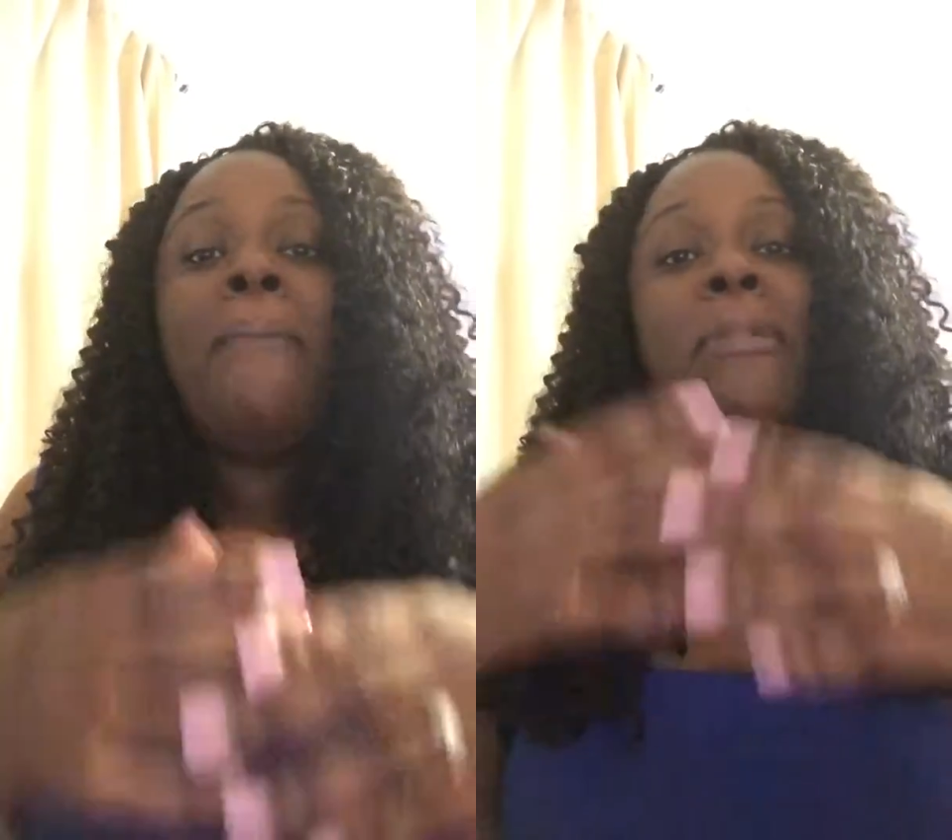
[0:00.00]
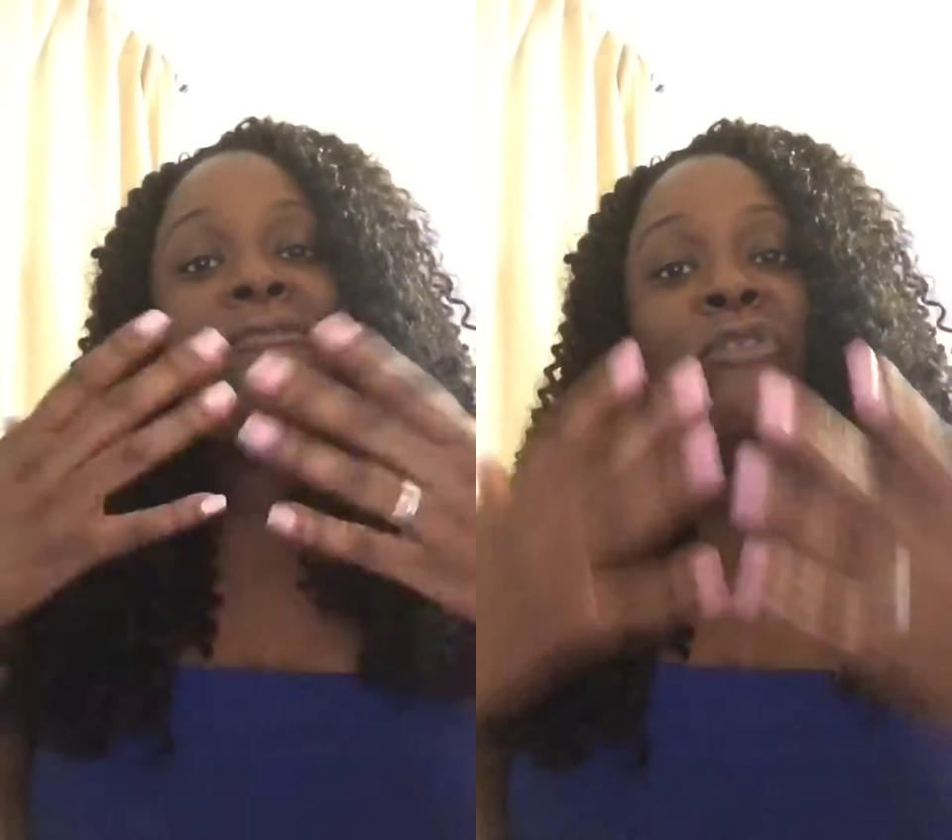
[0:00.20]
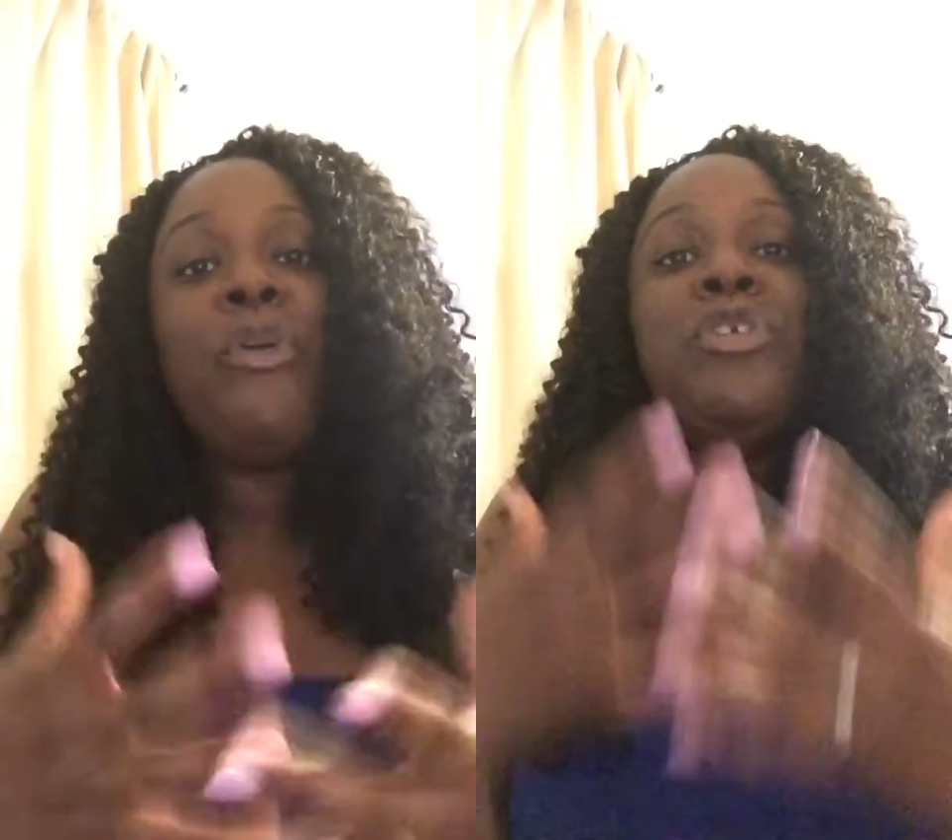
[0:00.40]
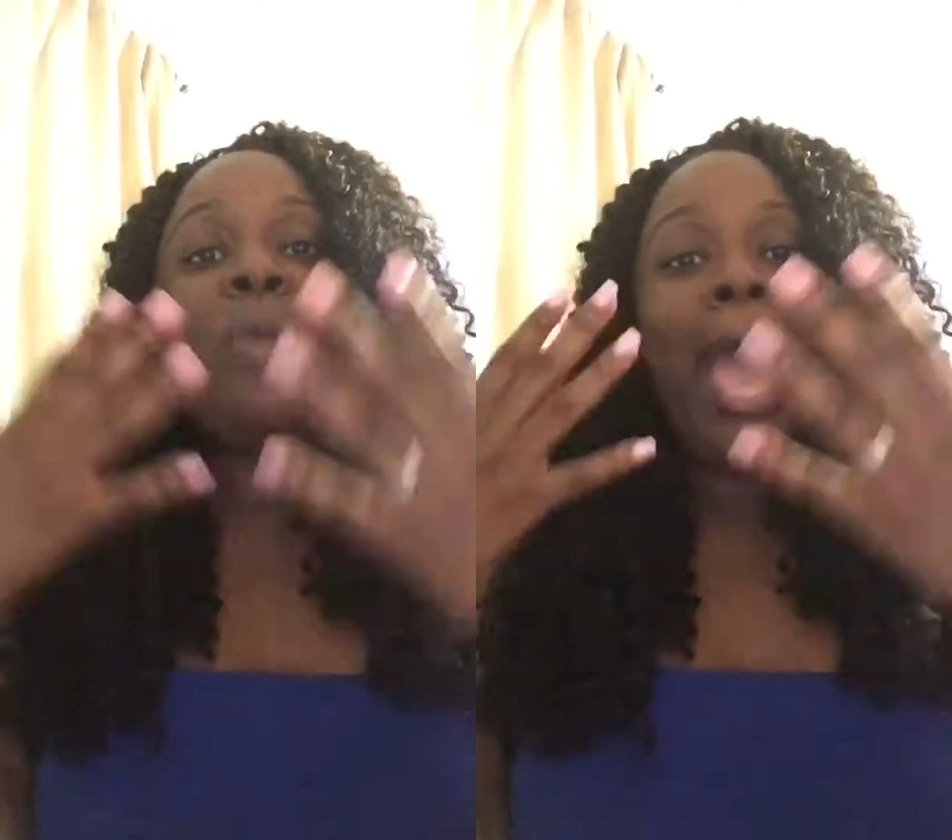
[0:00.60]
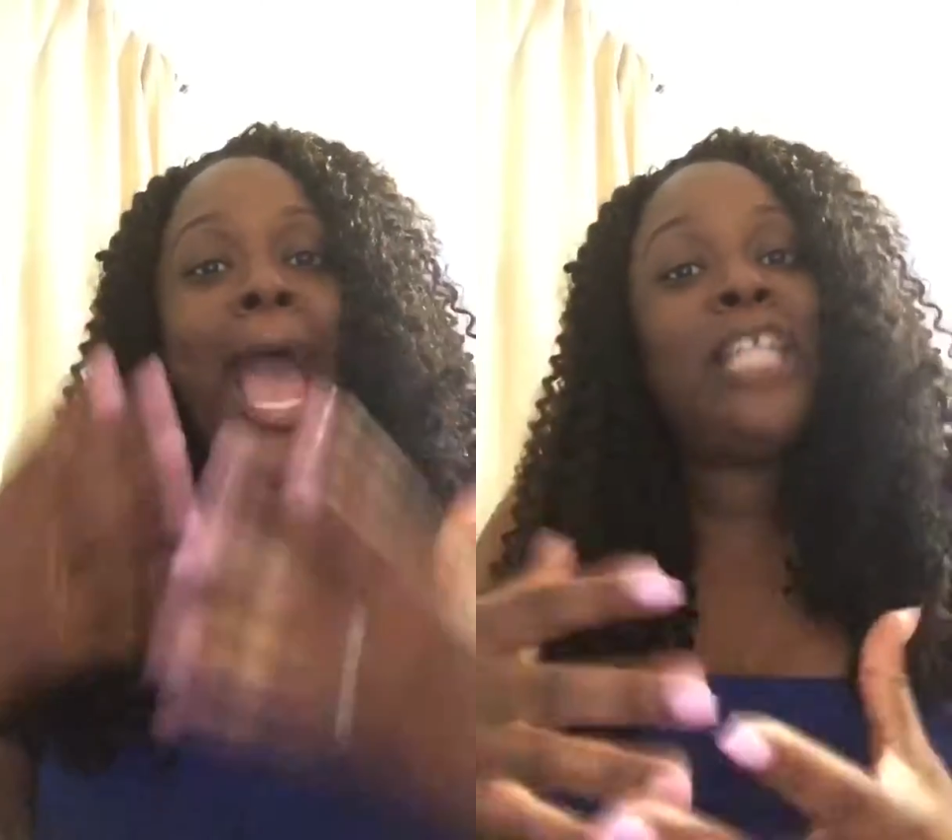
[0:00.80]
before
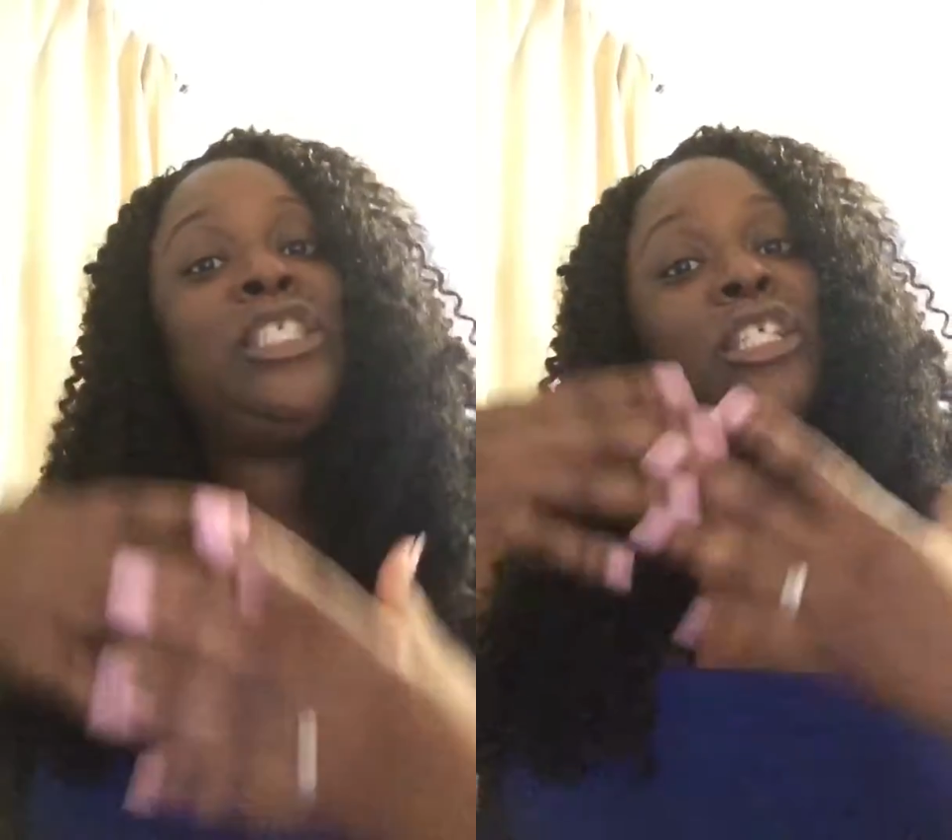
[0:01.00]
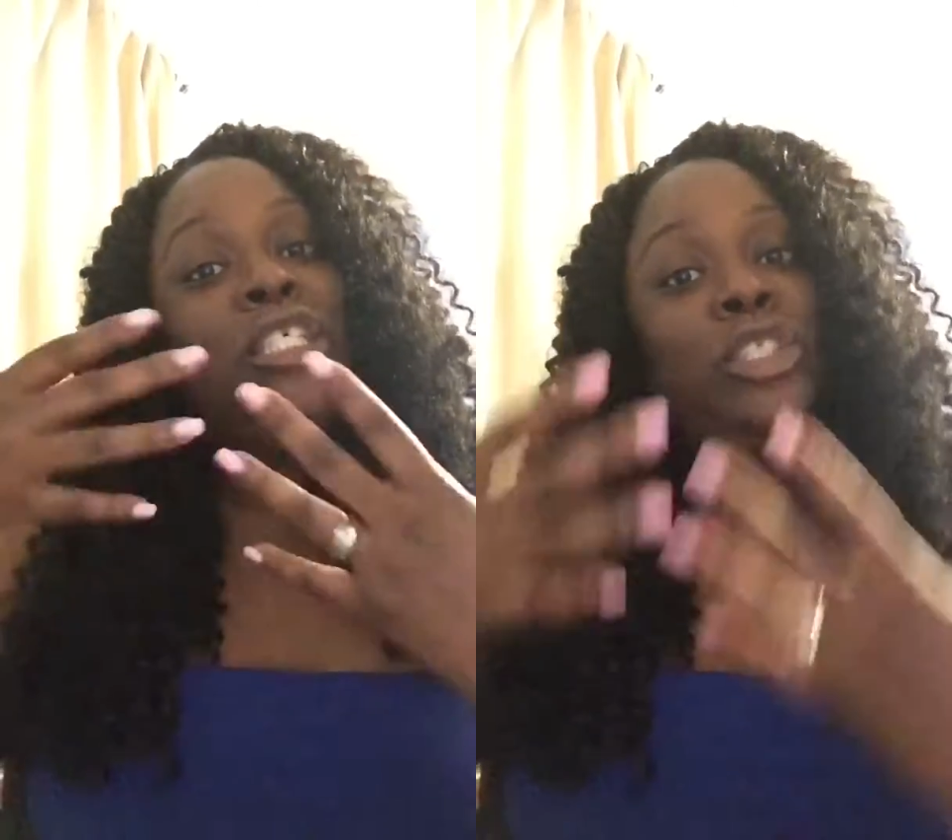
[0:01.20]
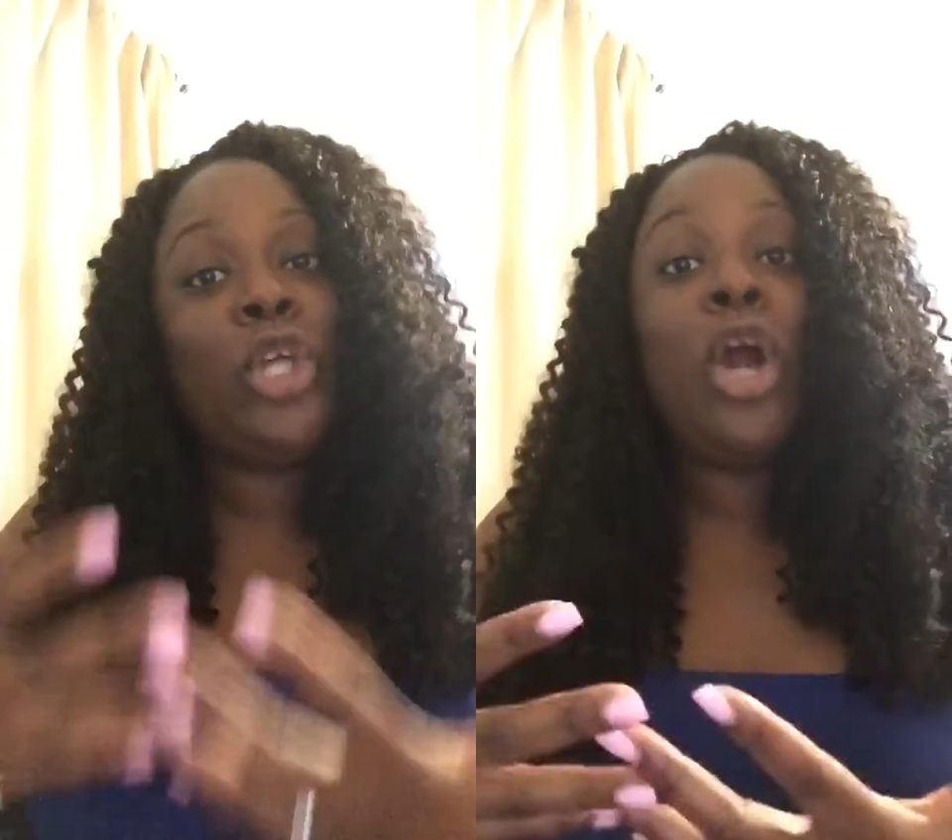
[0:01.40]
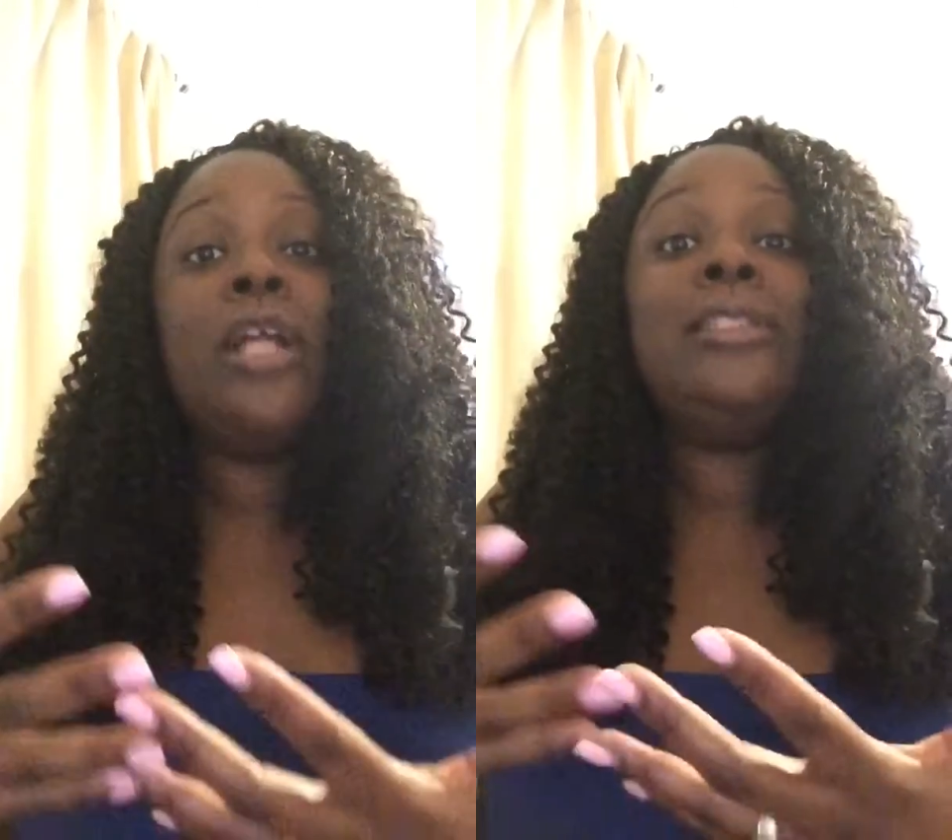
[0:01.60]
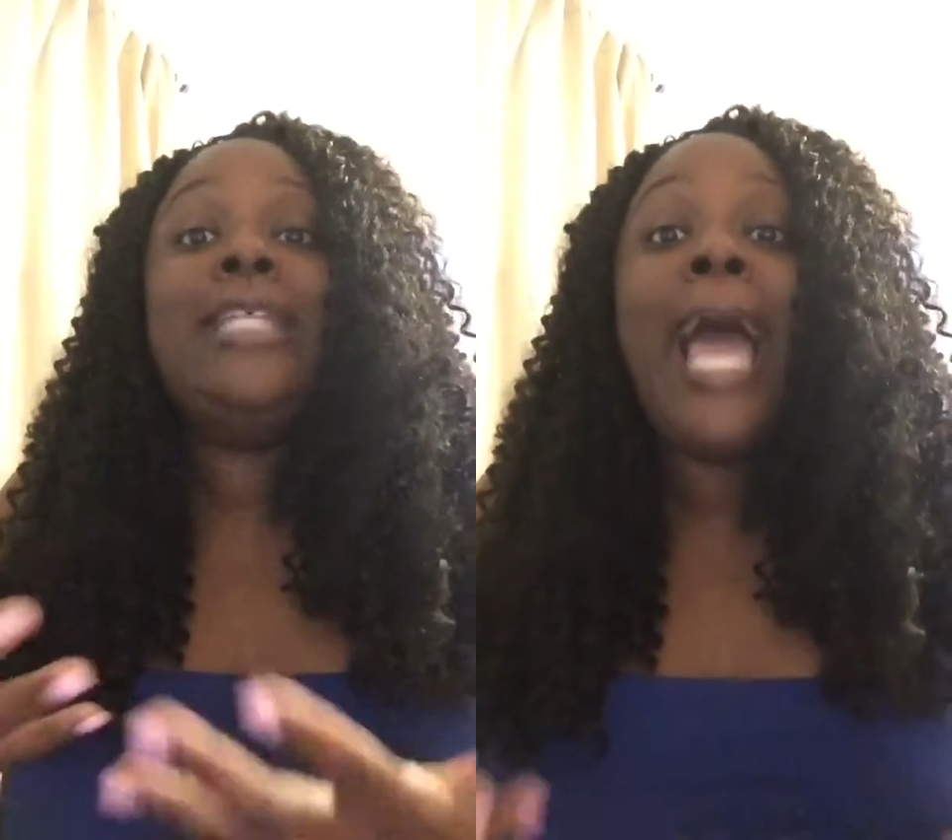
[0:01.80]
you actually start